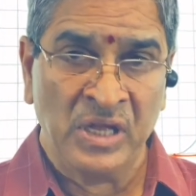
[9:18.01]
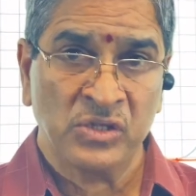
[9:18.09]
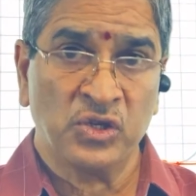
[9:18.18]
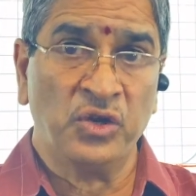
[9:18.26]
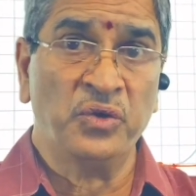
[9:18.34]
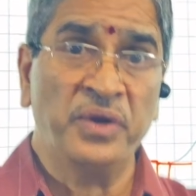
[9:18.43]

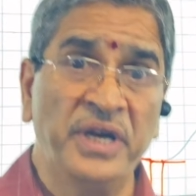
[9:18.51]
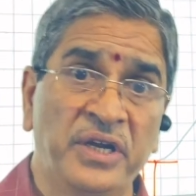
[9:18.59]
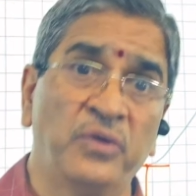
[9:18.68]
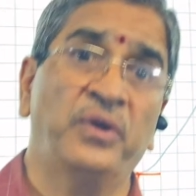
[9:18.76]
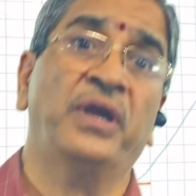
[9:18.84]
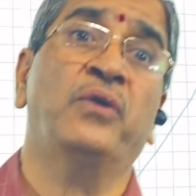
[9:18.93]
So you need
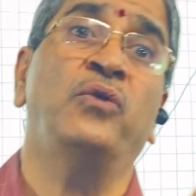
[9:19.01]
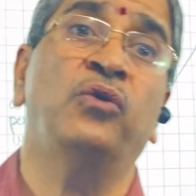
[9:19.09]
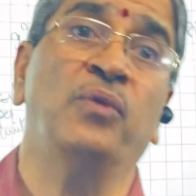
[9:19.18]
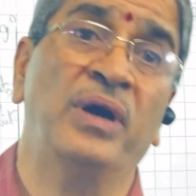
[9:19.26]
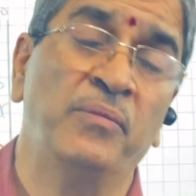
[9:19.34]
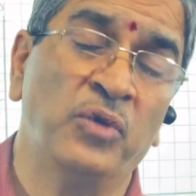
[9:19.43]
to recruit
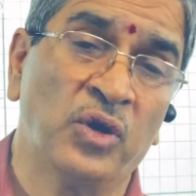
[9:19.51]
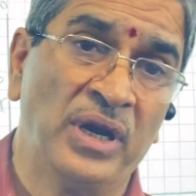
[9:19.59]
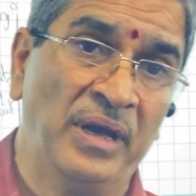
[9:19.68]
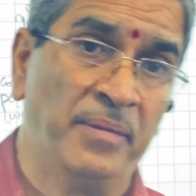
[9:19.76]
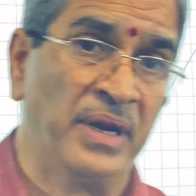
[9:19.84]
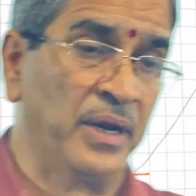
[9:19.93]
one more
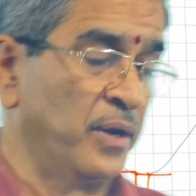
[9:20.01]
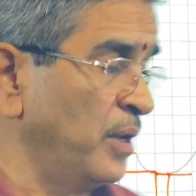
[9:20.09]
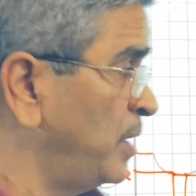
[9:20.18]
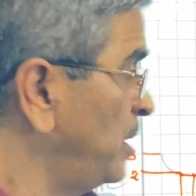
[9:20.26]
laborer.